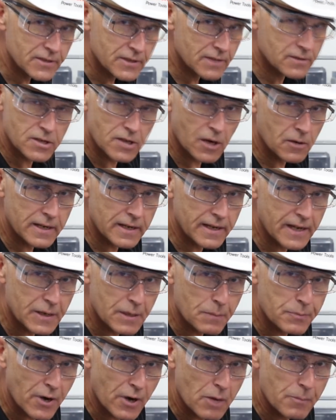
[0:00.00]
it's totally
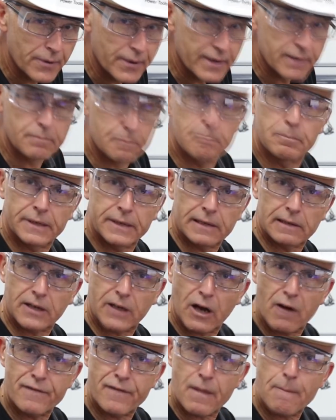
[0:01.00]
inappropriate, but it'll
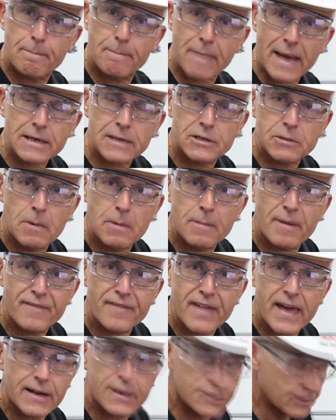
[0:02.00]
go for maximum
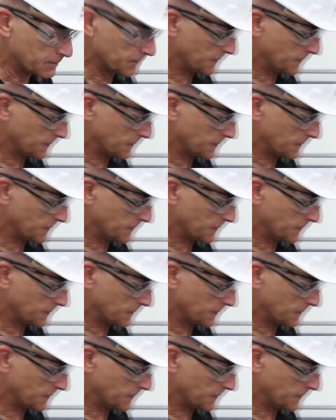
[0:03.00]
effect.